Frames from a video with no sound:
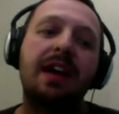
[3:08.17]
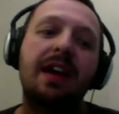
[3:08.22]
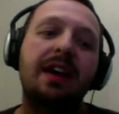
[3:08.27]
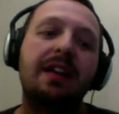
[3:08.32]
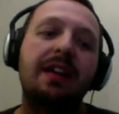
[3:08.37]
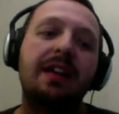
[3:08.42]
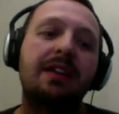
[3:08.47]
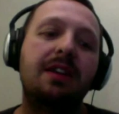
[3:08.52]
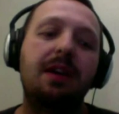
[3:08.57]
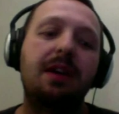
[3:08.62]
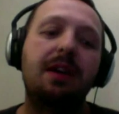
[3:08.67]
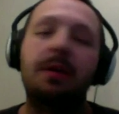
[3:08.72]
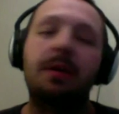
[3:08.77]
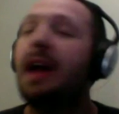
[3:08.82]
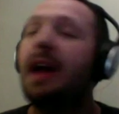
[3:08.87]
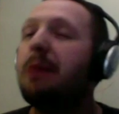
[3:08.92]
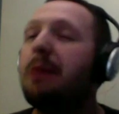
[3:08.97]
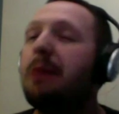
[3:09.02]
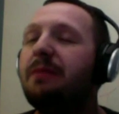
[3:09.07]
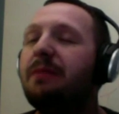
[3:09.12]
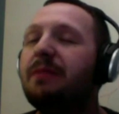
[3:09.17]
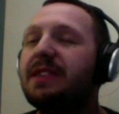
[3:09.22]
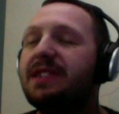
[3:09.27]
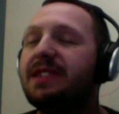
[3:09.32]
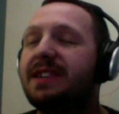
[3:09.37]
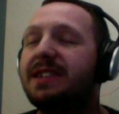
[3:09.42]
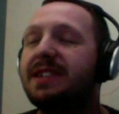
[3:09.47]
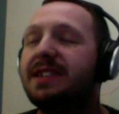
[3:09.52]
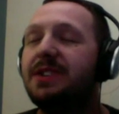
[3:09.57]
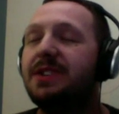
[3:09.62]
Or not
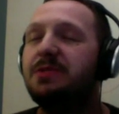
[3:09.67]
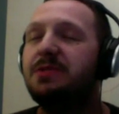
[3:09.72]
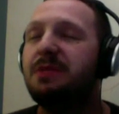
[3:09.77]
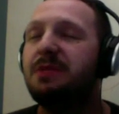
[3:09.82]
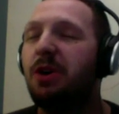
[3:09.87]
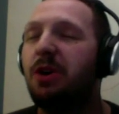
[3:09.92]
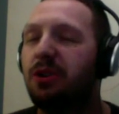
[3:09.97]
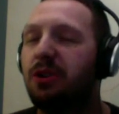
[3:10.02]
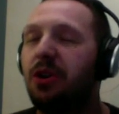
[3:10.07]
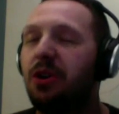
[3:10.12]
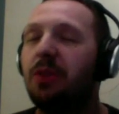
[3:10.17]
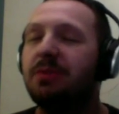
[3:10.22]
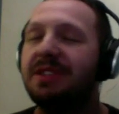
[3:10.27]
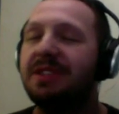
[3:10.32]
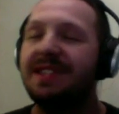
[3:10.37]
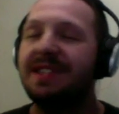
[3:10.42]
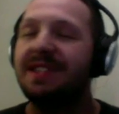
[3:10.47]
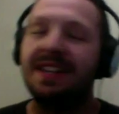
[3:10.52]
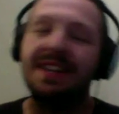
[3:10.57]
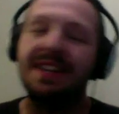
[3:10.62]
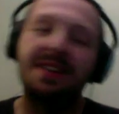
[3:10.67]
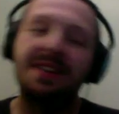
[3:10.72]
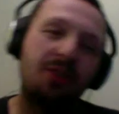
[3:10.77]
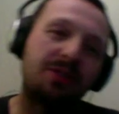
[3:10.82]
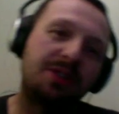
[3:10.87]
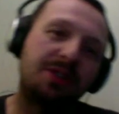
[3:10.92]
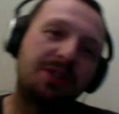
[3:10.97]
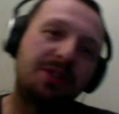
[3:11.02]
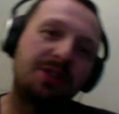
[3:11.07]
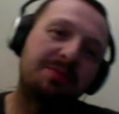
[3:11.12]
Memphis, excuse me, Oklahoma
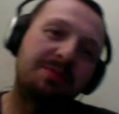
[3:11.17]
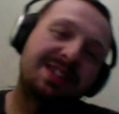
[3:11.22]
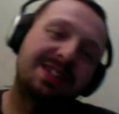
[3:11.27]
City,